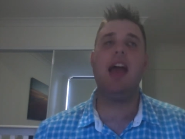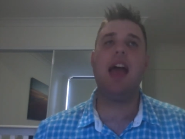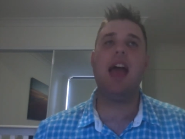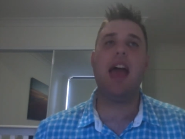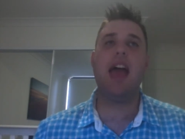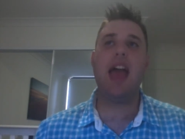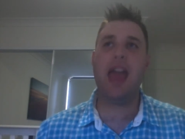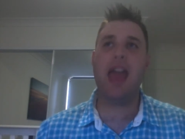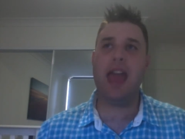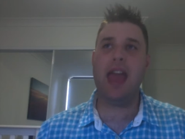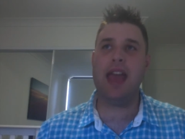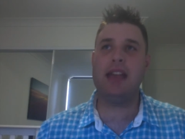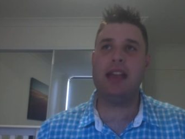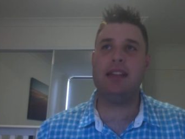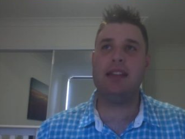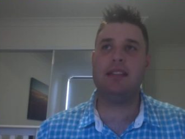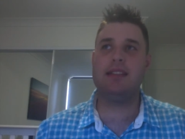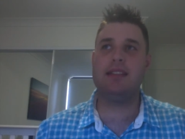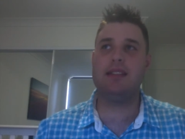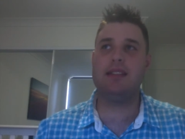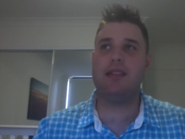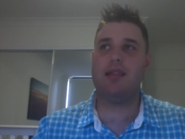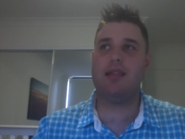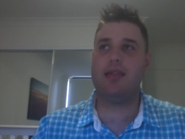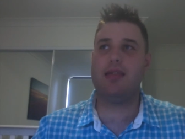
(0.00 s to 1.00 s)

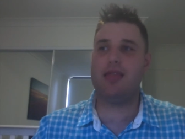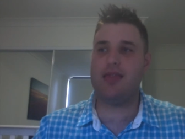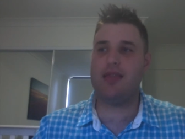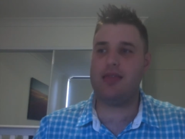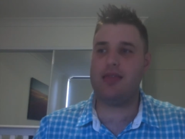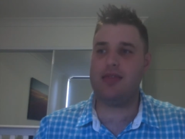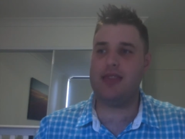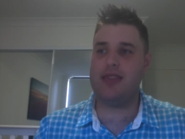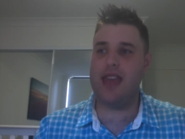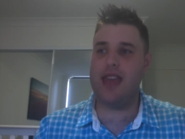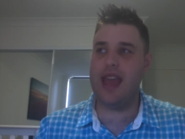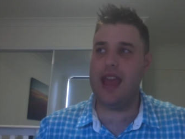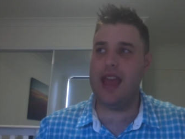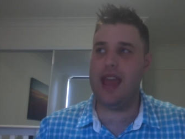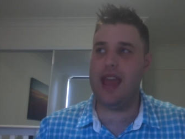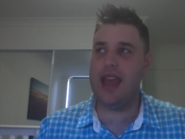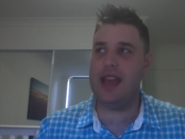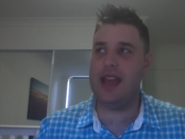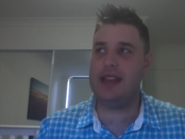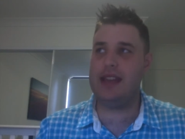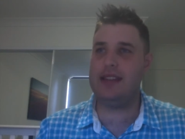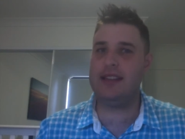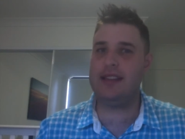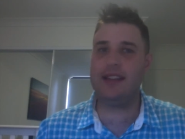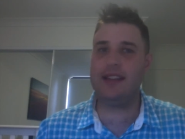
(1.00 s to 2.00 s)
and
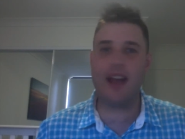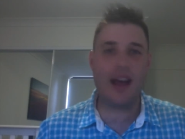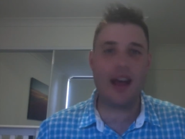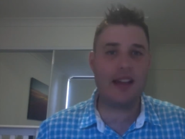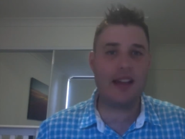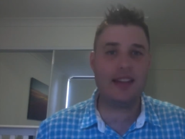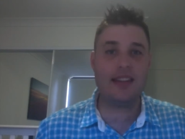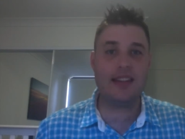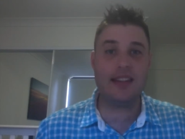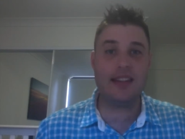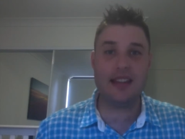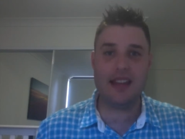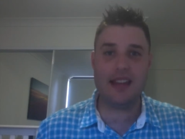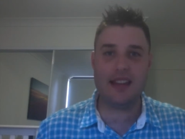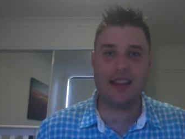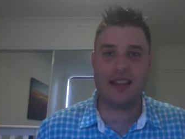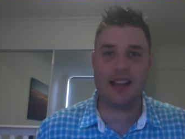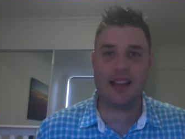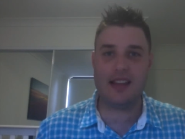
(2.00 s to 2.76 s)
they start singing